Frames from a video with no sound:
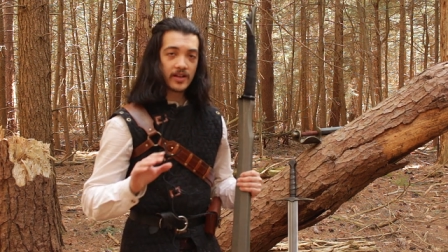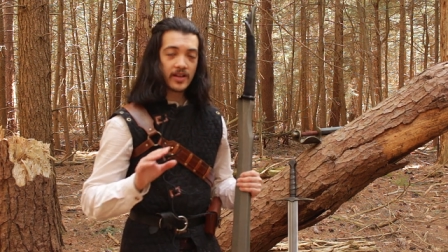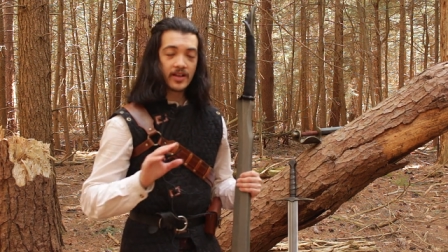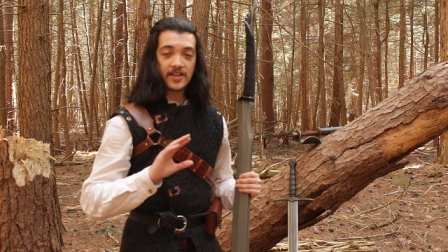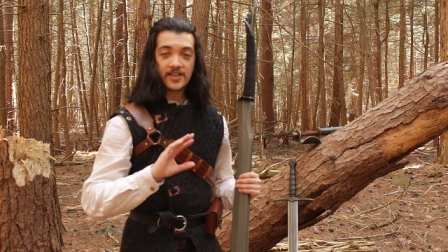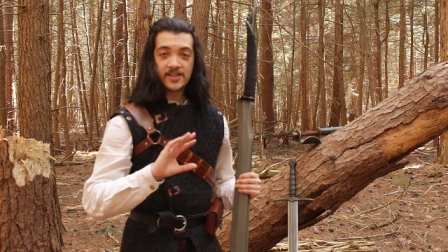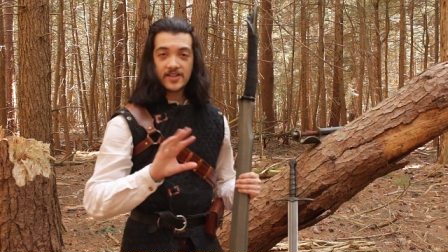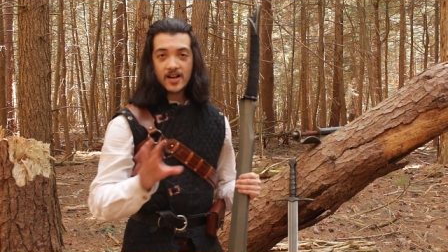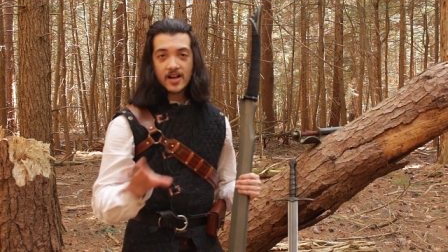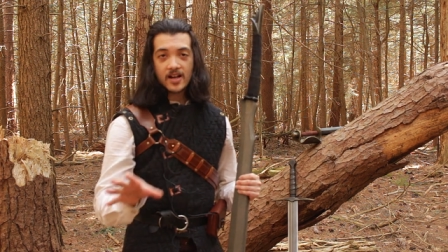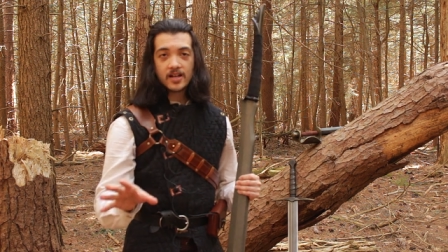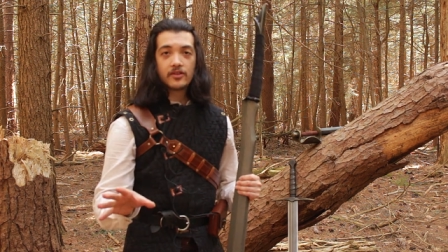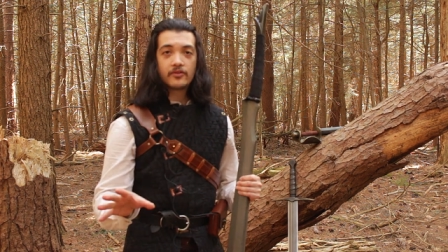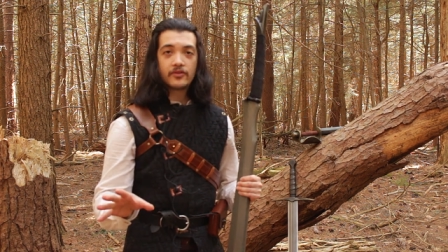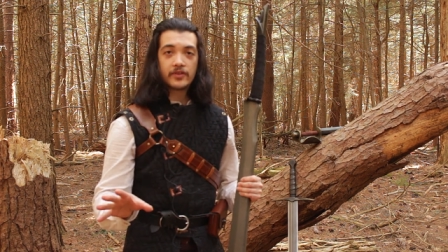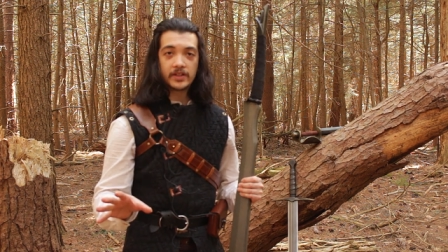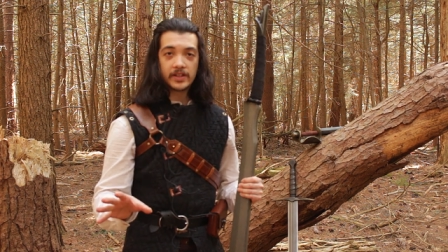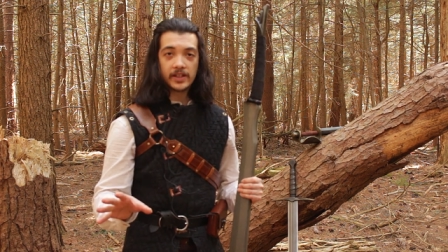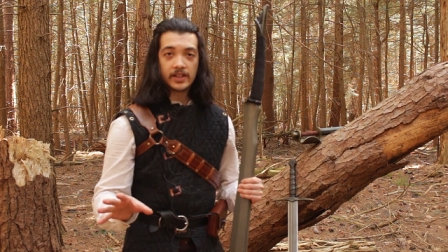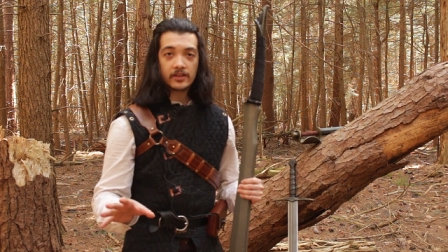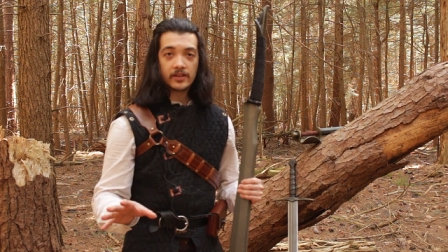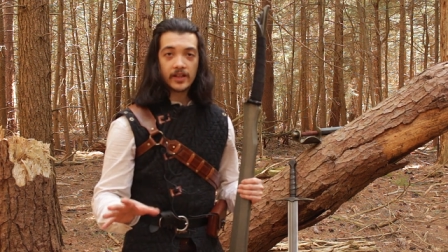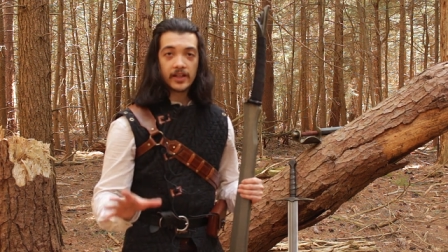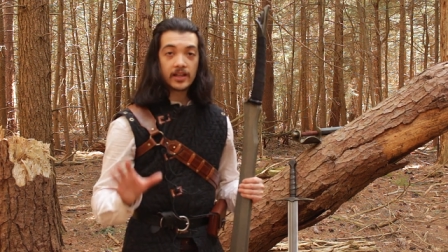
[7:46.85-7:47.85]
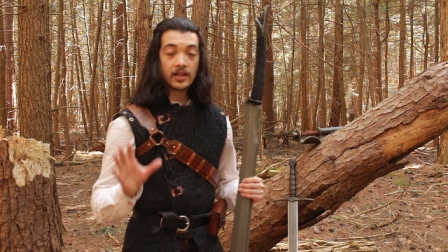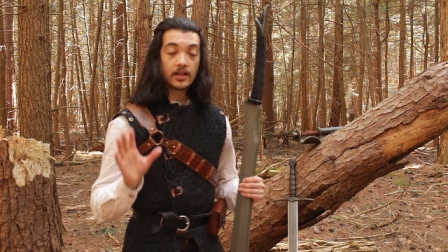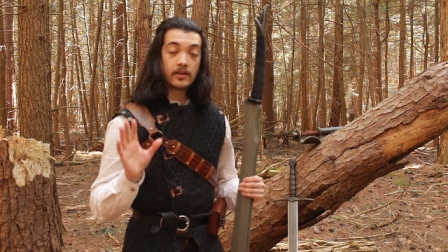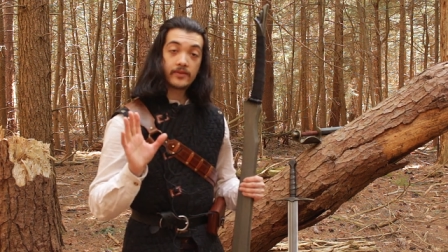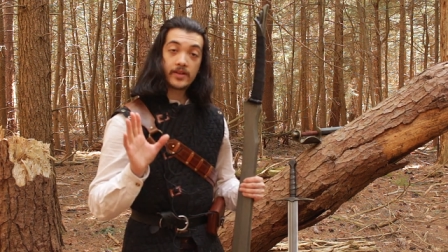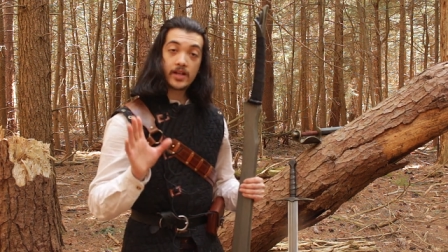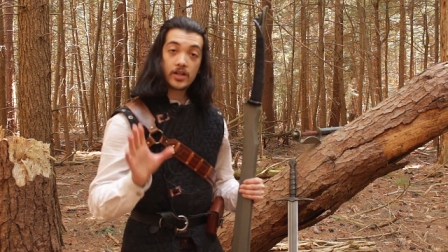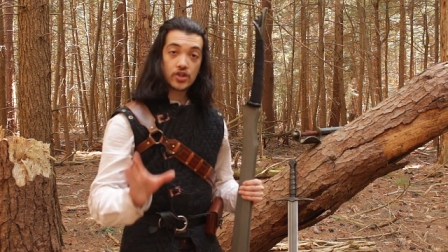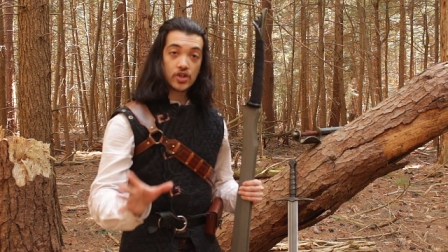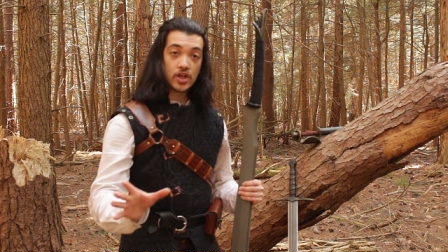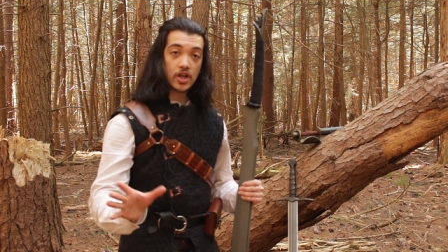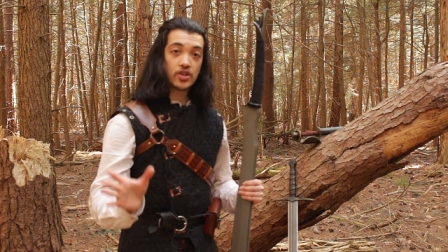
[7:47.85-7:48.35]
It is not an affiliate link. If
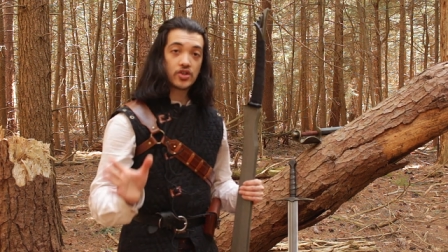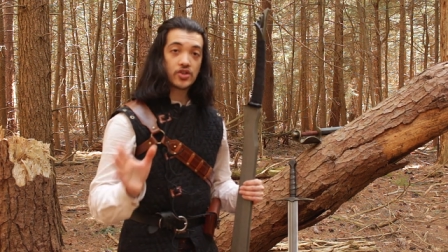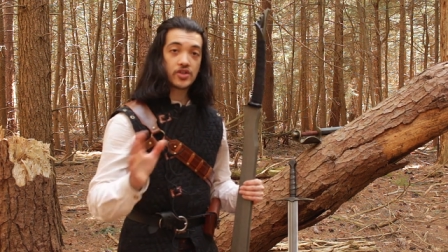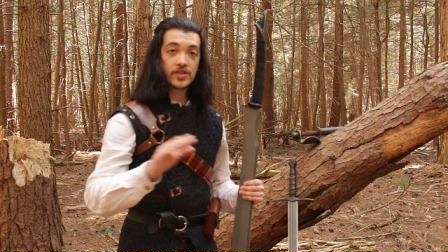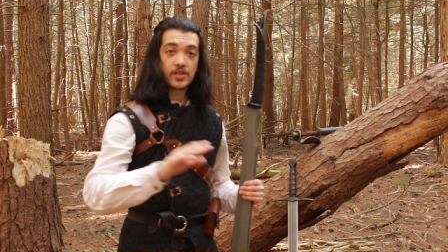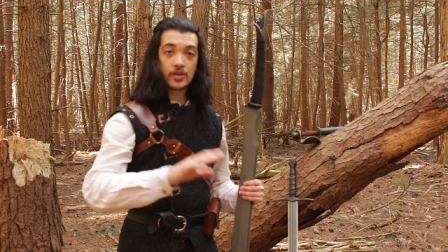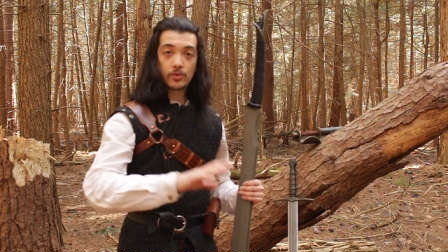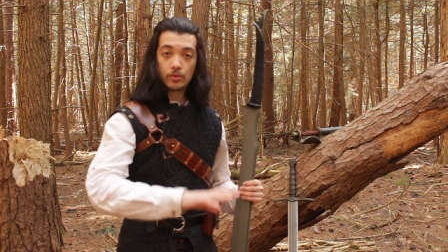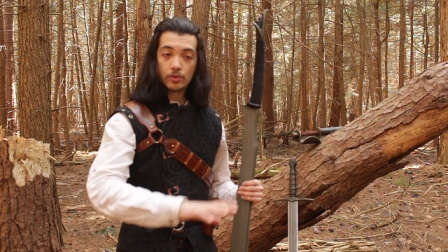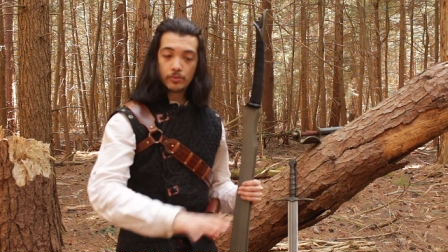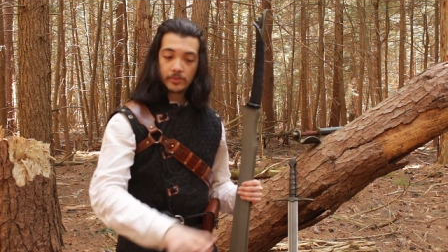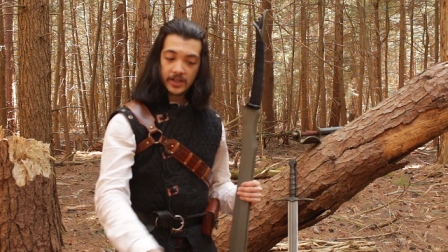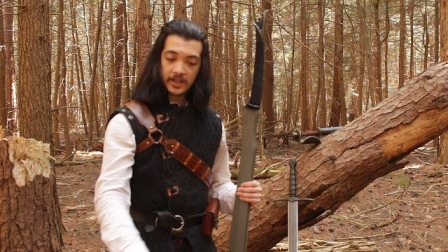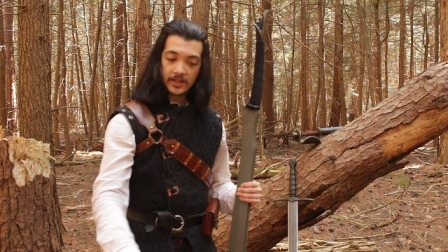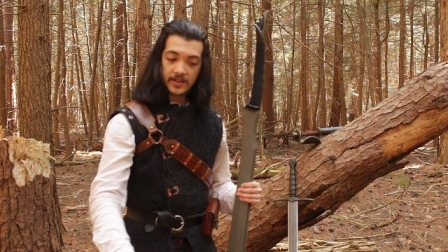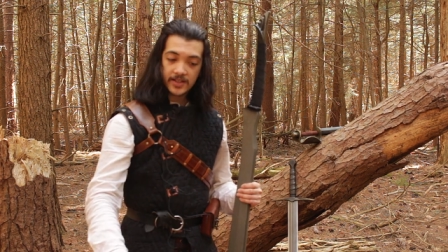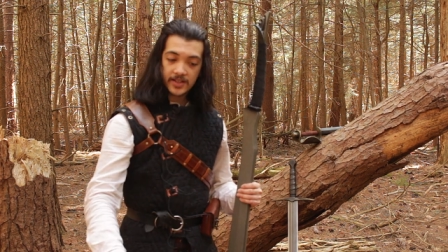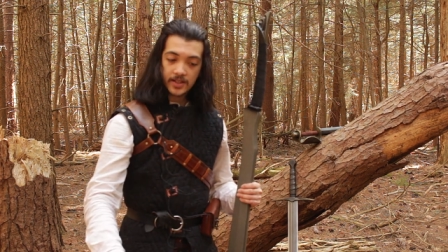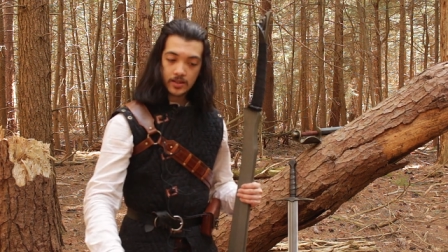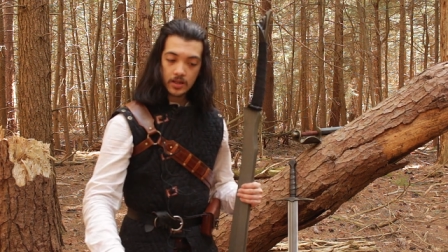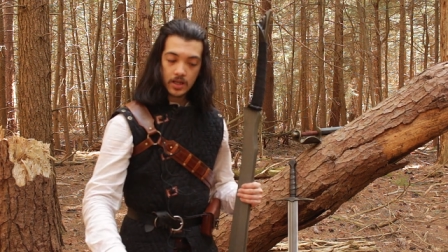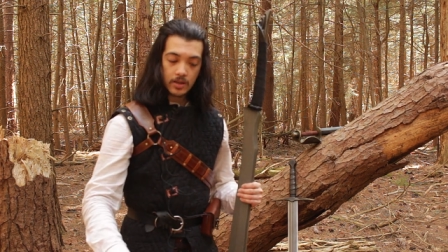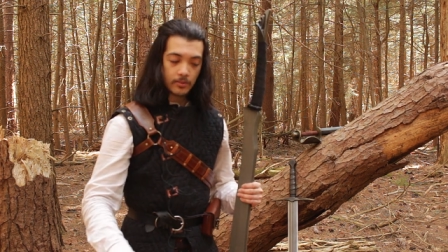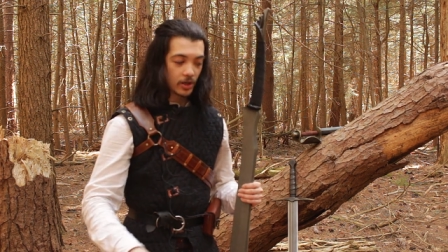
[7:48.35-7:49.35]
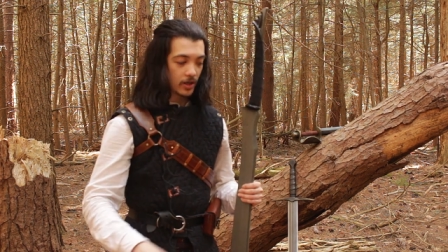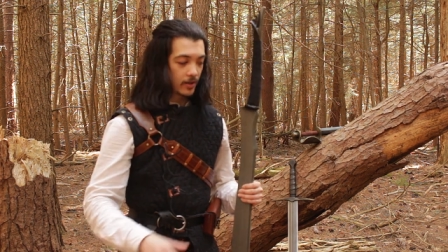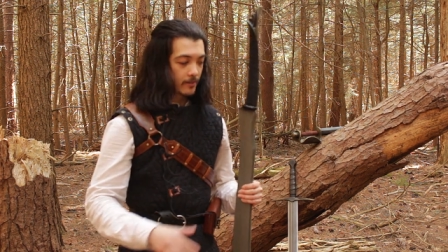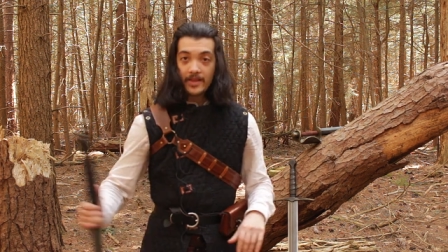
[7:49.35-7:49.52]
that changes, there will be a disclaimer.